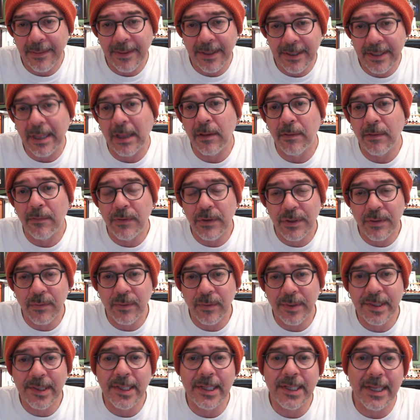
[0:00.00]
television
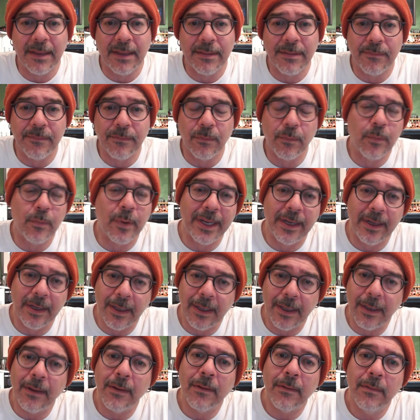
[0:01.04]
was the death of
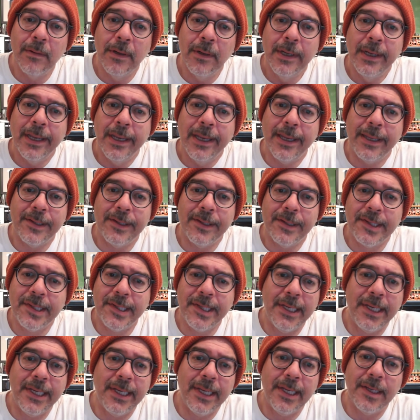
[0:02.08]
radio and
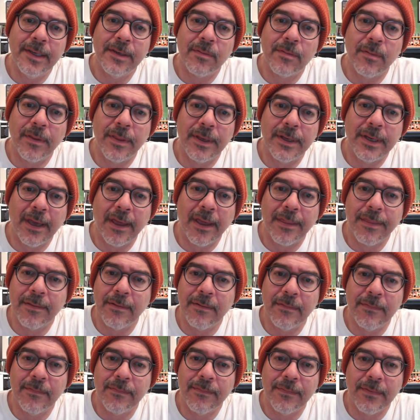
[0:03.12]
C Ds were the death
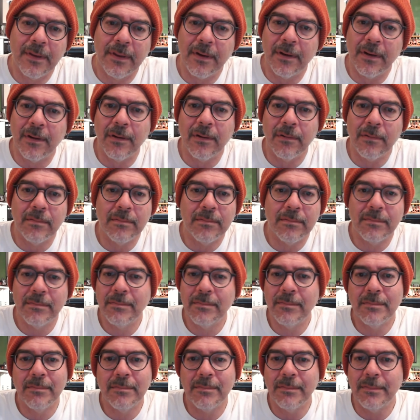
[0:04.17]
of, you know,
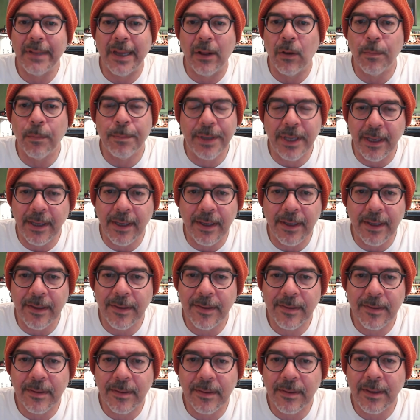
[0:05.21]
L
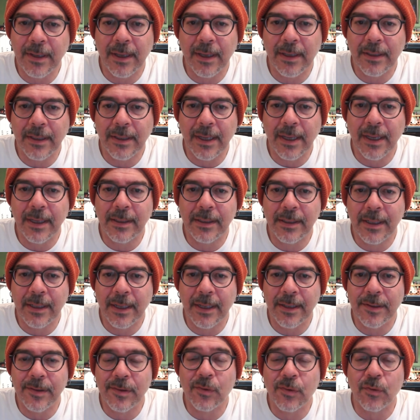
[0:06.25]
Ps and, and, and,
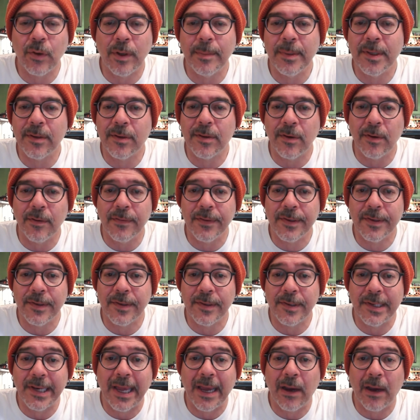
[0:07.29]
and streaming
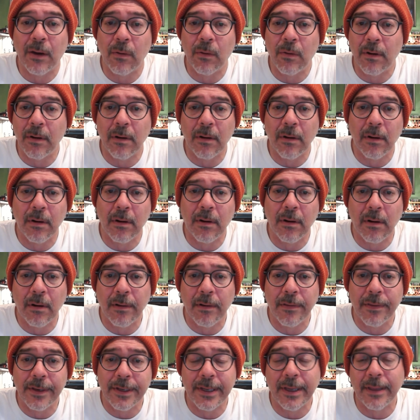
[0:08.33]
services now are, are,
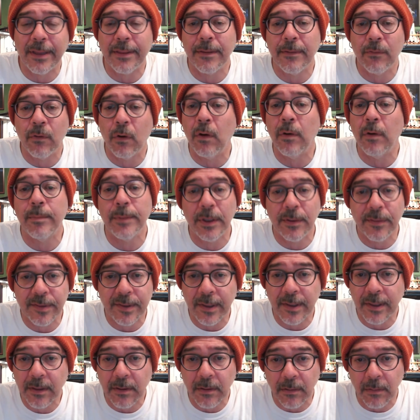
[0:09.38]
are the death of all
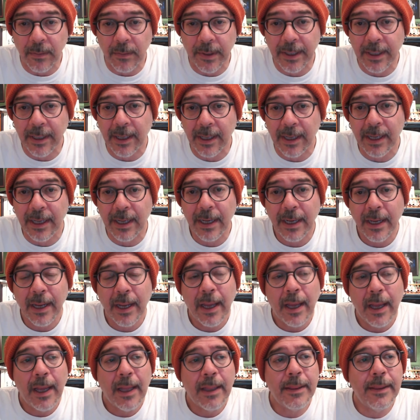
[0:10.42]
music or whatnot.
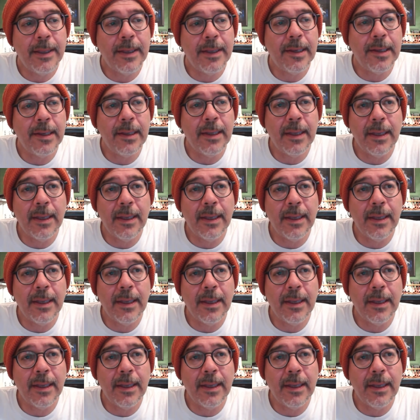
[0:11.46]
The,